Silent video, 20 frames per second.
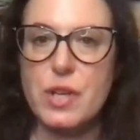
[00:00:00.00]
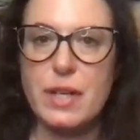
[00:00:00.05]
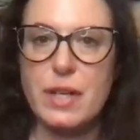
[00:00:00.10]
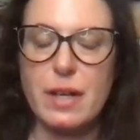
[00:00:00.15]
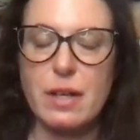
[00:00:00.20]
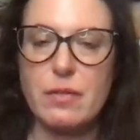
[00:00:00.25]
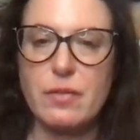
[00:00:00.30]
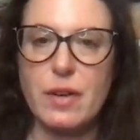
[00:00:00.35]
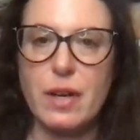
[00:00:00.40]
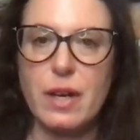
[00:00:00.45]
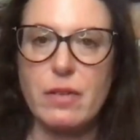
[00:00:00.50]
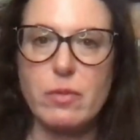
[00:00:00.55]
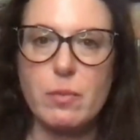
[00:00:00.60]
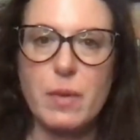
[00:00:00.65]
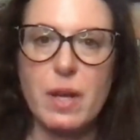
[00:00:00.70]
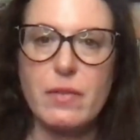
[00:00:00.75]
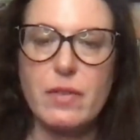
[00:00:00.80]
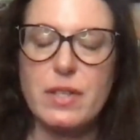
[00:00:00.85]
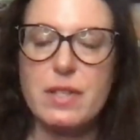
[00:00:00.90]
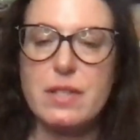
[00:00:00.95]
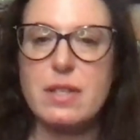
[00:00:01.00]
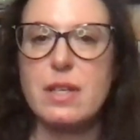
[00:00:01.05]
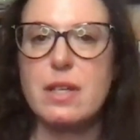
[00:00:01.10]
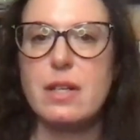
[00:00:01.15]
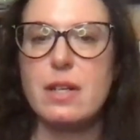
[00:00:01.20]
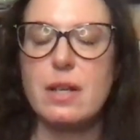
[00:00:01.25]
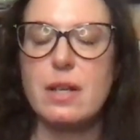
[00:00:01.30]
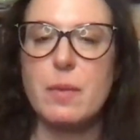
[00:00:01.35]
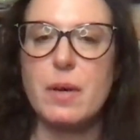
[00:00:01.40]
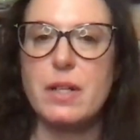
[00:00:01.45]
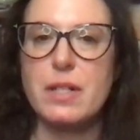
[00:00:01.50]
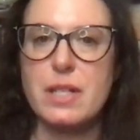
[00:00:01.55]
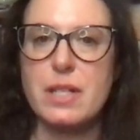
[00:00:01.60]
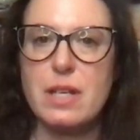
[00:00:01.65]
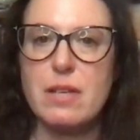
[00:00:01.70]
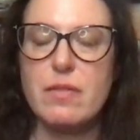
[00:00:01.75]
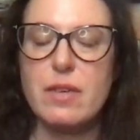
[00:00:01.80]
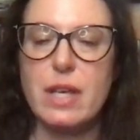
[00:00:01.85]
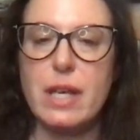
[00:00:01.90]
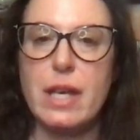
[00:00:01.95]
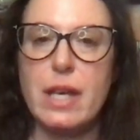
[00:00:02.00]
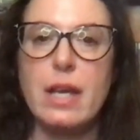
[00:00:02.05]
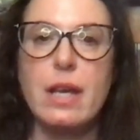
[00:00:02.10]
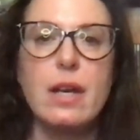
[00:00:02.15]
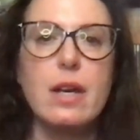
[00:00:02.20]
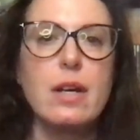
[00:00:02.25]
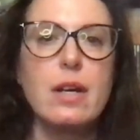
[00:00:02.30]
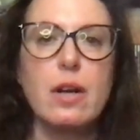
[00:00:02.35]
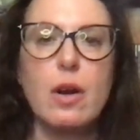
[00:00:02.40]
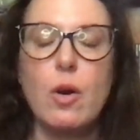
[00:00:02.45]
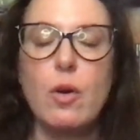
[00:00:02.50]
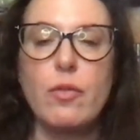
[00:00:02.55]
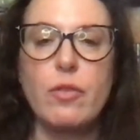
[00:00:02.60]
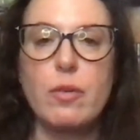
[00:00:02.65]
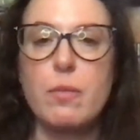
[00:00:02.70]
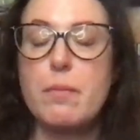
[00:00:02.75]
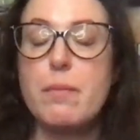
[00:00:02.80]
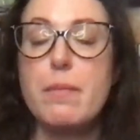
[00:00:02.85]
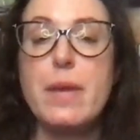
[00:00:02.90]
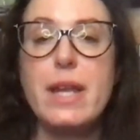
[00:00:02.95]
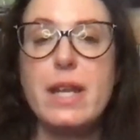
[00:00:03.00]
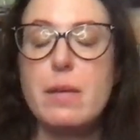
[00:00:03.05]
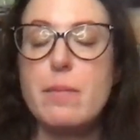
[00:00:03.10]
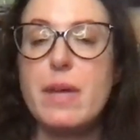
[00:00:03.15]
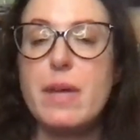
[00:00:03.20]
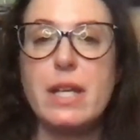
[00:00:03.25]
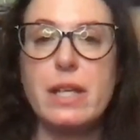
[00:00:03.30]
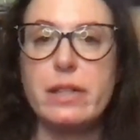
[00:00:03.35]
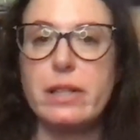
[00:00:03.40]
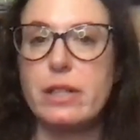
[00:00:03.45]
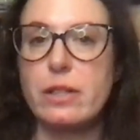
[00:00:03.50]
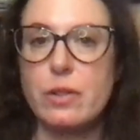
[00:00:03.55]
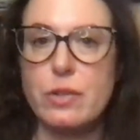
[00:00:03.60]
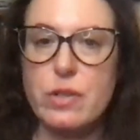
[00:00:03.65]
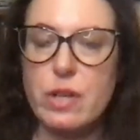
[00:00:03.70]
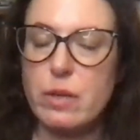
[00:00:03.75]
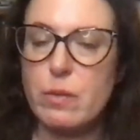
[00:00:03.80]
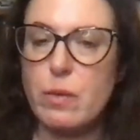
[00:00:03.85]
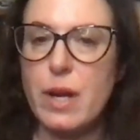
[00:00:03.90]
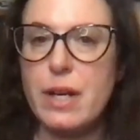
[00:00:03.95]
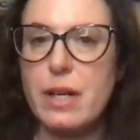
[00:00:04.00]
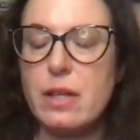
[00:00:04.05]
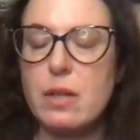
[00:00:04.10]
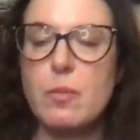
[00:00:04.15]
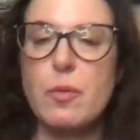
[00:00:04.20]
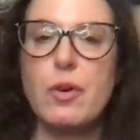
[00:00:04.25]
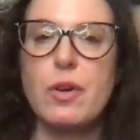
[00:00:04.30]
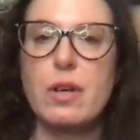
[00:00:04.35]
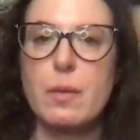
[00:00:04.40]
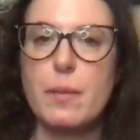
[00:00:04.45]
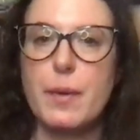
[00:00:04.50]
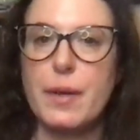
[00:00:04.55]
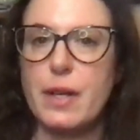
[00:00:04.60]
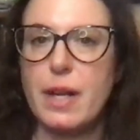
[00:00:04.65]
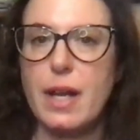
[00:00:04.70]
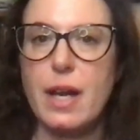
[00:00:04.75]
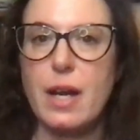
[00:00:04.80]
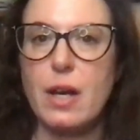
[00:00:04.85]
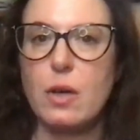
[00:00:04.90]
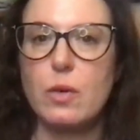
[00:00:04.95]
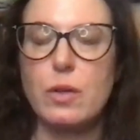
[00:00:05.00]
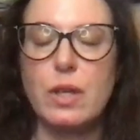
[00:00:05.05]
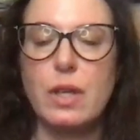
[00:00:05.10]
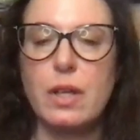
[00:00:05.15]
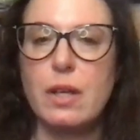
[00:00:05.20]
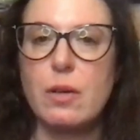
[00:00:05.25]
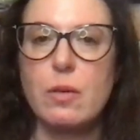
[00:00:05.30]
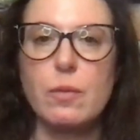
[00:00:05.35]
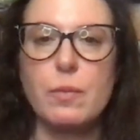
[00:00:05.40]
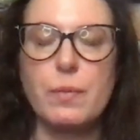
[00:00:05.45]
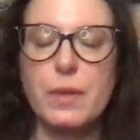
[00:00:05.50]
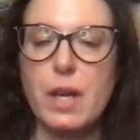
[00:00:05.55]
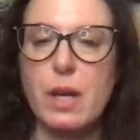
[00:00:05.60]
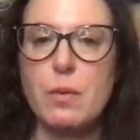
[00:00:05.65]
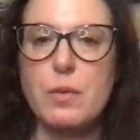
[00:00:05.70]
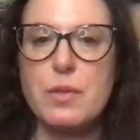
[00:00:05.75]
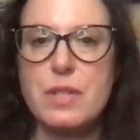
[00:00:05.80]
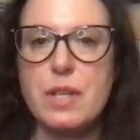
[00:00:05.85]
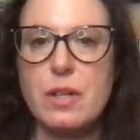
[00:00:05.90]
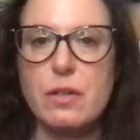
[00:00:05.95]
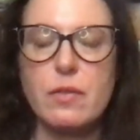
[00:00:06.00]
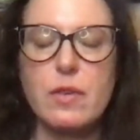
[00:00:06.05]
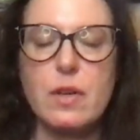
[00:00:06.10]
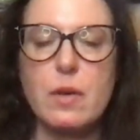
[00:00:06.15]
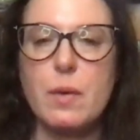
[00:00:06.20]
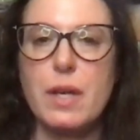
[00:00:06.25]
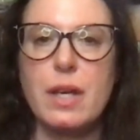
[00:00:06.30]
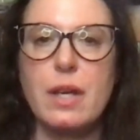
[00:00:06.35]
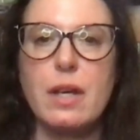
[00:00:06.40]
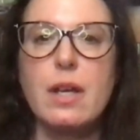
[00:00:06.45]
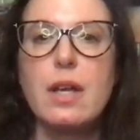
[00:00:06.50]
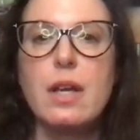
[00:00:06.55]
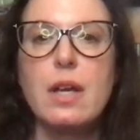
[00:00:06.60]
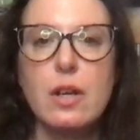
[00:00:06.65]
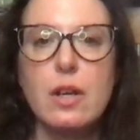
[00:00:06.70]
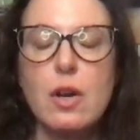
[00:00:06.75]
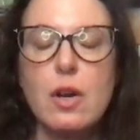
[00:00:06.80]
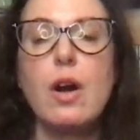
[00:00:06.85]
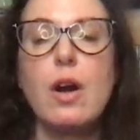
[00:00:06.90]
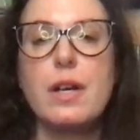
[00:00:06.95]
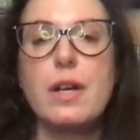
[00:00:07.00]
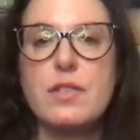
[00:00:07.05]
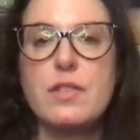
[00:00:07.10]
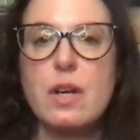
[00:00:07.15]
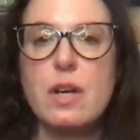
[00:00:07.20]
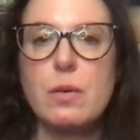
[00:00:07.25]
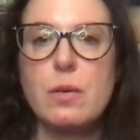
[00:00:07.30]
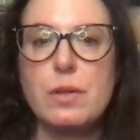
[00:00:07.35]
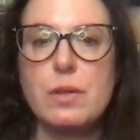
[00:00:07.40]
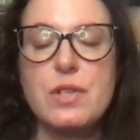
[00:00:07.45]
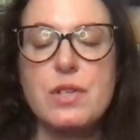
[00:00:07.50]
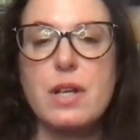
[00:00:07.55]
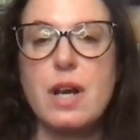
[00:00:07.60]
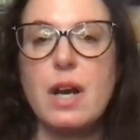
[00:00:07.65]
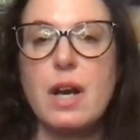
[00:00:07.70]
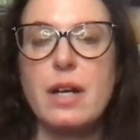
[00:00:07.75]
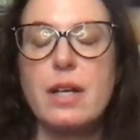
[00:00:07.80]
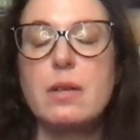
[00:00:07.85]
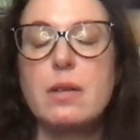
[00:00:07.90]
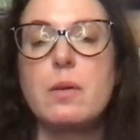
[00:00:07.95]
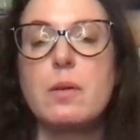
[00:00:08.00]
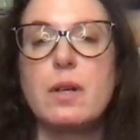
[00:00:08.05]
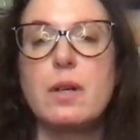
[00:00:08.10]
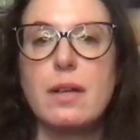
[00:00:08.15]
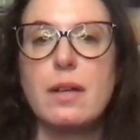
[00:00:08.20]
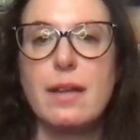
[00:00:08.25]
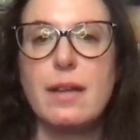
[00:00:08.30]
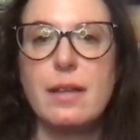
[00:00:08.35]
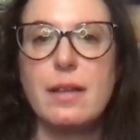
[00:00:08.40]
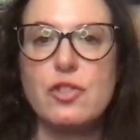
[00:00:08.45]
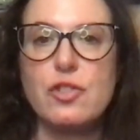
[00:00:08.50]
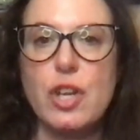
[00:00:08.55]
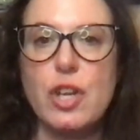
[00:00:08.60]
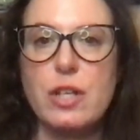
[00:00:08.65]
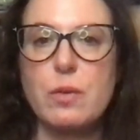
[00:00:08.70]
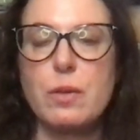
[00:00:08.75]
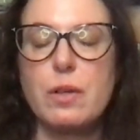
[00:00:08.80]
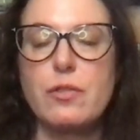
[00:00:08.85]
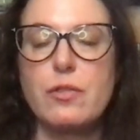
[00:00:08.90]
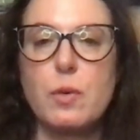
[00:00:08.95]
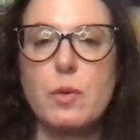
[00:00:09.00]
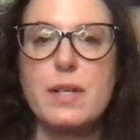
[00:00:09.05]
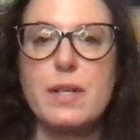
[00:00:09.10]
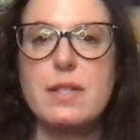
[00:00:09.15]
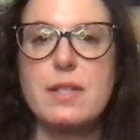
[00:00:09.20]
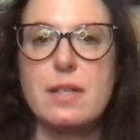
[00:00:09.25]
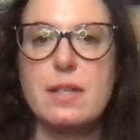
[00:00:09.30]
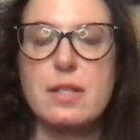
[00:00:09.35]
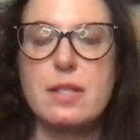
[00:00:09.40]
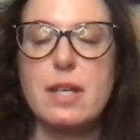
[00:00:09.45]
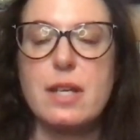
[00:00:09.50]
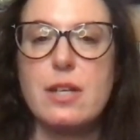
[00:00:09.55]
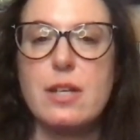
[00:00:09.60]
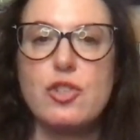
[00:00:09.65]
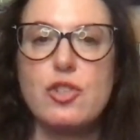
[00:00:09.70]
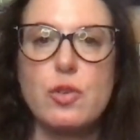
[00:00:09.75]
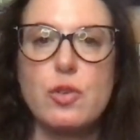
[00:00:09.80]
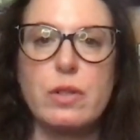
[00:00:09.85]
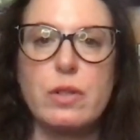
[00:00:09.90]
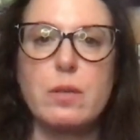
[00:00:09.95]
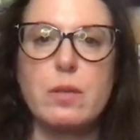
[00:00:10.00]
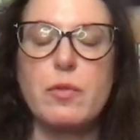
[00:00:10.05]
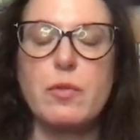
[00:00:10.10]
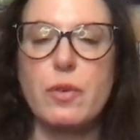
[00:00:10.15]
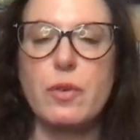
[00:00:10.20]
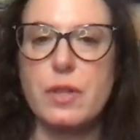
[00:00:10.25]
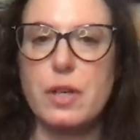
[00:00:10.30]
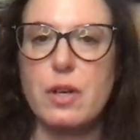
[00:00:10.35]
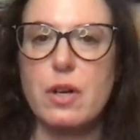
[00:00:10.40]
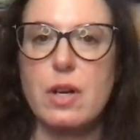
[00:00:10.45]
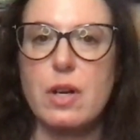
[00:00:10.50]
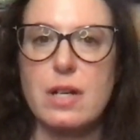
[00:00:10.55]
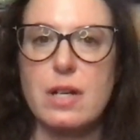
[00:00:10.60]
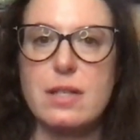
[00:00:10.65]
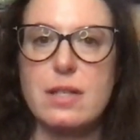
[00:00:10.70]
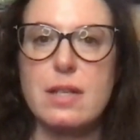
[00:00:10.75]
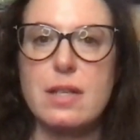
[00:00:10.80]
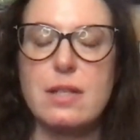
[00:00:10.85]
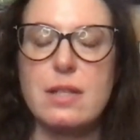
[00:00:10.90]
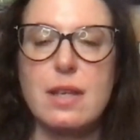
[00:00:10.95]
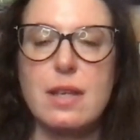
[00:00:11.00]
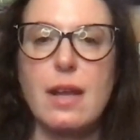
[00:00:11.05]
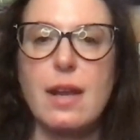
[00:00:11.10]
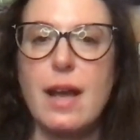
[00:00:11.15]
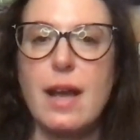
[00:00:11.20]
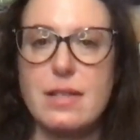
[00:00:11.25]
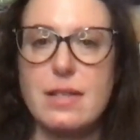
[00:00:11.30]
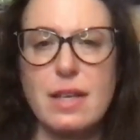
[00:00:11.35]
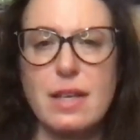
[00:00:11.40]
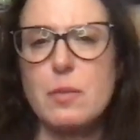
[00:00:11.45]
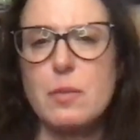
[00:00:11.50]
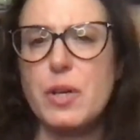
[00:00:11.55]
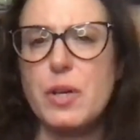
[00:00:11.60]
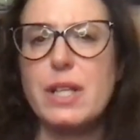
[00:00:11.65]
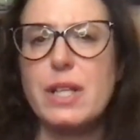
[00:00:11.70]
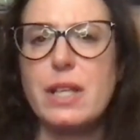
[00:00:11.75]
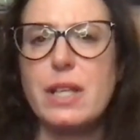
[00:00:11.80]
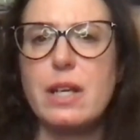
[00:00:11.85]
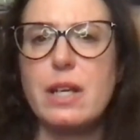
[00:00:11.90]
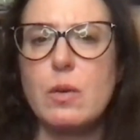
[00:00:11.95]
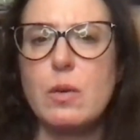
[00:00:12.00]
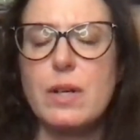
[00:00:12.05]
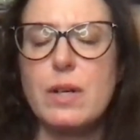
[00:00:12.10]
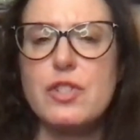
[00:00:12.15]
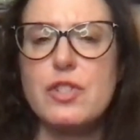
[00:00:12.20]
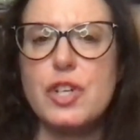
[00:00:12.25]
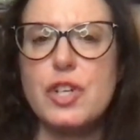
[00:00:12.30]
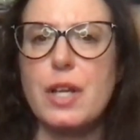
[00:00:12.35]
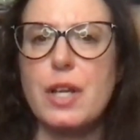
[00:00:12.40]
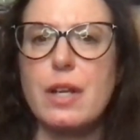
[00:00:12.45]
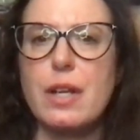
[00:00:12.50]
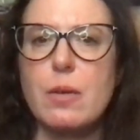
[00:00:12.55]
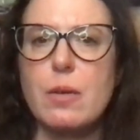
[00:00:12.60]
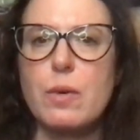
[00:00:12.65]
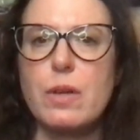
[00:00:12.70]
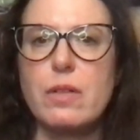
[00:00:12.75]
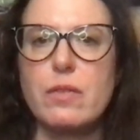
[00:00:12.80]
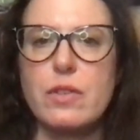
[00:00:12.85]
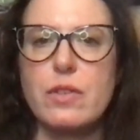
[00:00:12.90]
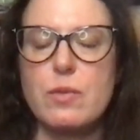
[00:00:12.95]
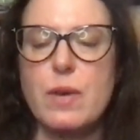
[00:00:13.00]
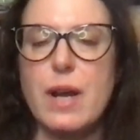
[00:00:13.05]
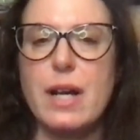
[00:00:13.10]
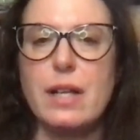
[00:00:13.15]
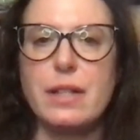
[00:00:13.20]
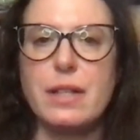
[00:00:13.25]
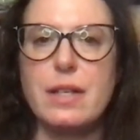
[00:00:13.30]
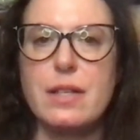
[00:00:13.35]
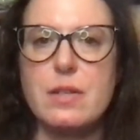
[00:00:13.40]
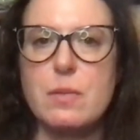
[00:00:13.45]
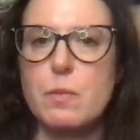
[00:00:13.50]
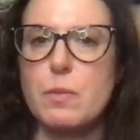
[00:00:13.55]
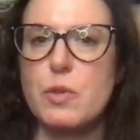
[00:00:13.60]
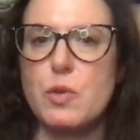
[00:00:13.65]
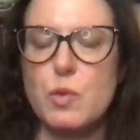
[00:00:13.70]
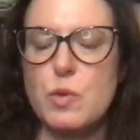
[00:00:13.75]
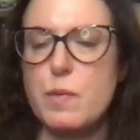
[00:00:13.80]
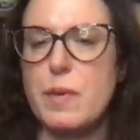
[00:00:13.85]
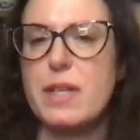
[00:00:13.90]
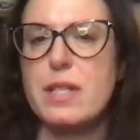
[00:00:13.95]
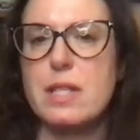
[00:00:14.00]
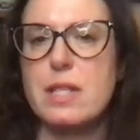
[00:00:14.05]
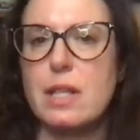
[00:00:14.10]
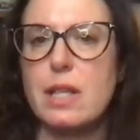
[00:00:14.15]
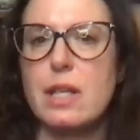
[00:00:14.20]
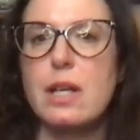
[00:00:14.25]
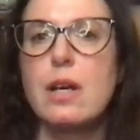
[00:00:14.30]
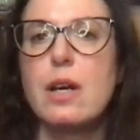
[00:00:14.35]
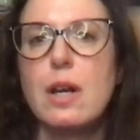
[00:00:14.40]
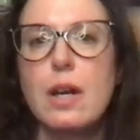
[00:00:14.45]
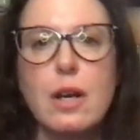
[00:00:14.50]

identified from having seen him on TV over many, many years. I write in the book about how, I was interviewing caucus goers in Iowa in January of 2016, shortly before the caucuses, and asking a pretty leading question at one of his rallies, which was basically,